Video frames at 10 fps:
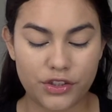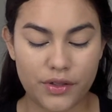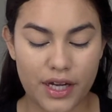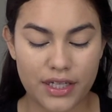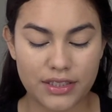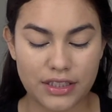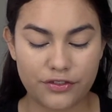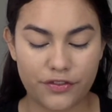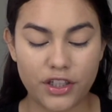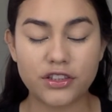you guys,
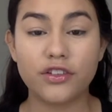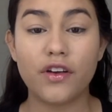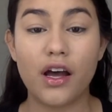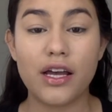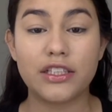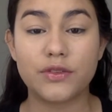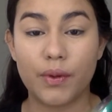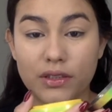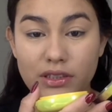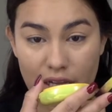first of all, it
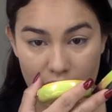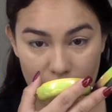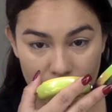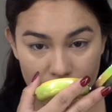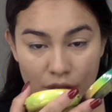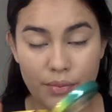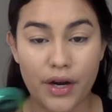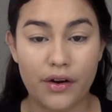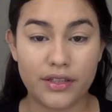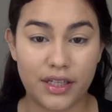smells like
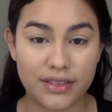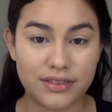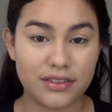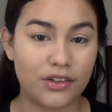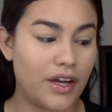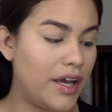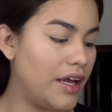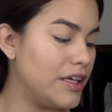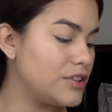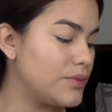paradise. Okay,
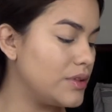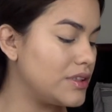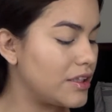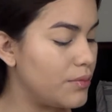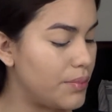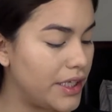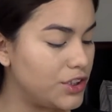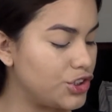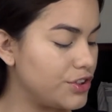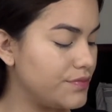it smells like the
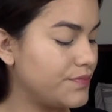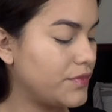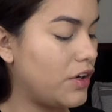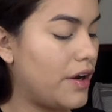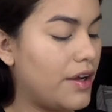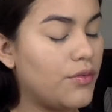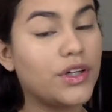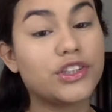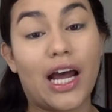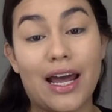beach. All right,
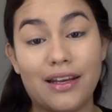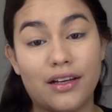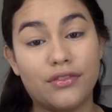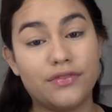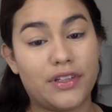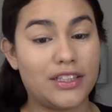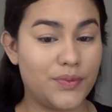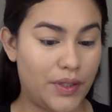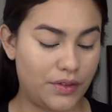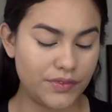which I love that
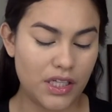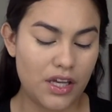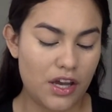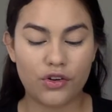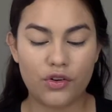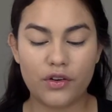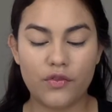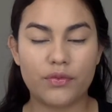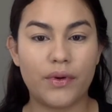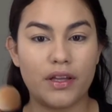smell. I'm gonna go in
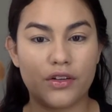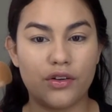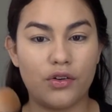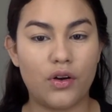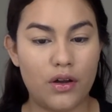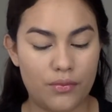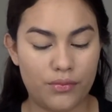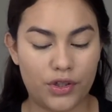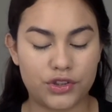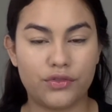with my little
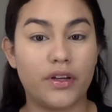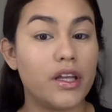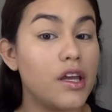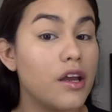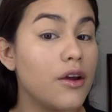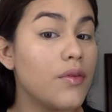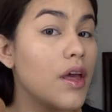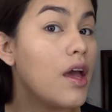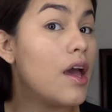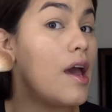brush over here,
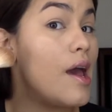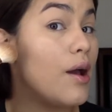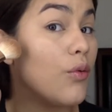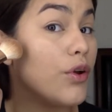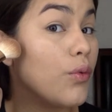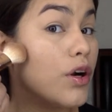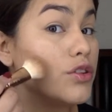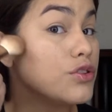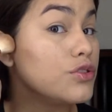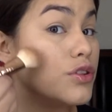and what you want to
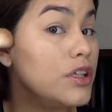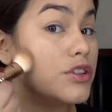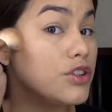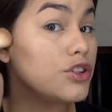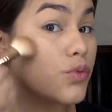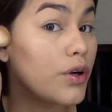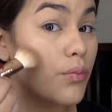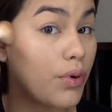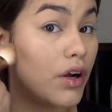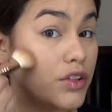do is you just want to
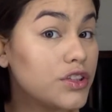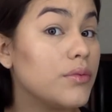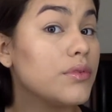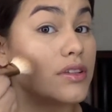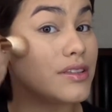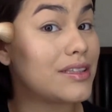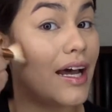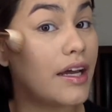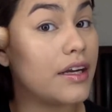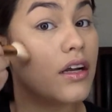bronze up the
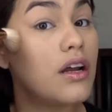side